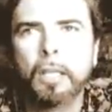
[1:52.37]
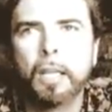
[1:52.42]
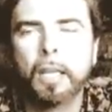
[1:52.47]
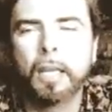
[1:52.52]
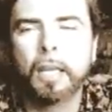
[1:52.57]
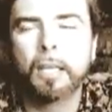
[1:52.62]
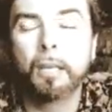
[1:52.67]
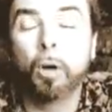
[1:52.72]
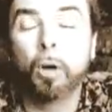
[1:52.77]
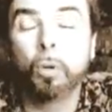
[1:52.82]

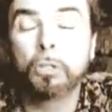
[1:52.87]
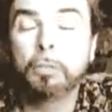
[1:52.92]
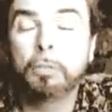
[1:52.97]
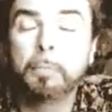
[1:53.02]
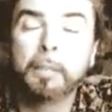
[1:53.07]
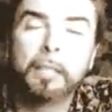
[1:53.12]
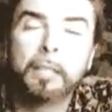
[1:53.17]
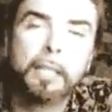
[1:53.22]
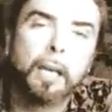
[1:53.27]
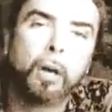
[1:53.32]
And
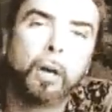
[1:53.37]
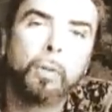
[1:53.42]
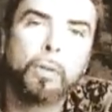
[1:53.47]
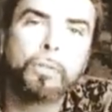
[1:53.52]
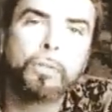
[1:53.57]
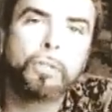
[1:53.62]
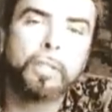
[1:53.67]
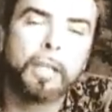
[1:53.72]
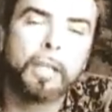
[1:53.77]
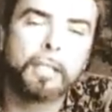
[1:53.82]
ultimately, all
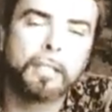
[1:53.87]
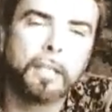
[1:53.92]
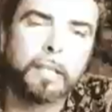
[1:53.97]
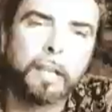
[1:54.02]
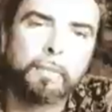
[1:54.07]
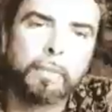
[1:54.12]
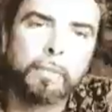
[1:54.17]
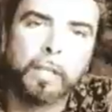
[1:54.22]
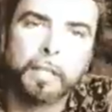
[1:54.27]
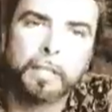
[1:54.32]
those things, they
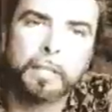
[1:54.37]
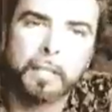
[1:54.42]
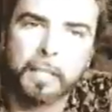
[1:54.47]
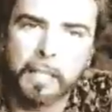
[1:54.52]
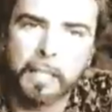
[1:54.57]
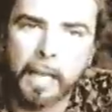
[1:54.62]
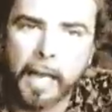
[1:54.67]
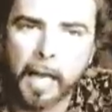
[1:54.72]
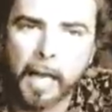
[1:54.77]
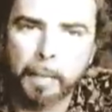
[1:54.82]
never led to
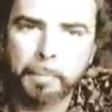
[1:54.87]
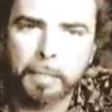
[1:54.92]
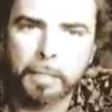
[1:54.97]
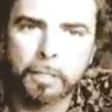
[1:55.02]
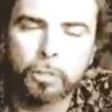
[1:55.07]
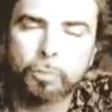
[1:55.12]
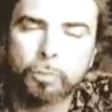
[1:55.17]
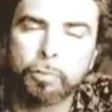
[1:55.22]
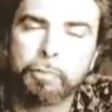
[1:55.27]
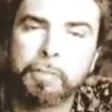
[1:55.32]
any happiness
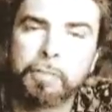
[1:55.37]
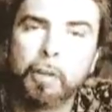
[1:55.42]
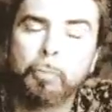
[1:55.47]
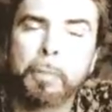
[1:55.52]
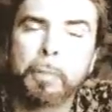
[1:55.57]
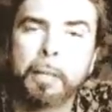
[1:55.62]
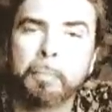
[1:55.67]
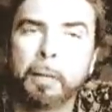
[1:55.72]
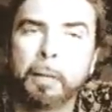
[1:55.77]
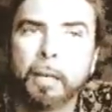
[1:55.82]
or
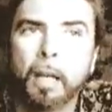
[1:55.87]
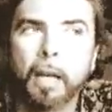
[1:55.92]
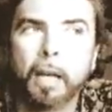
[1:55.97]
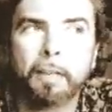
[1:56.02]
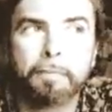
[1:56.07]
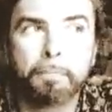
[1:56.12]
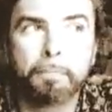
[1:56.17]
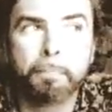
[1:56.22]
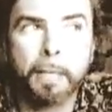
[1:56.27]
fulfillment in my life.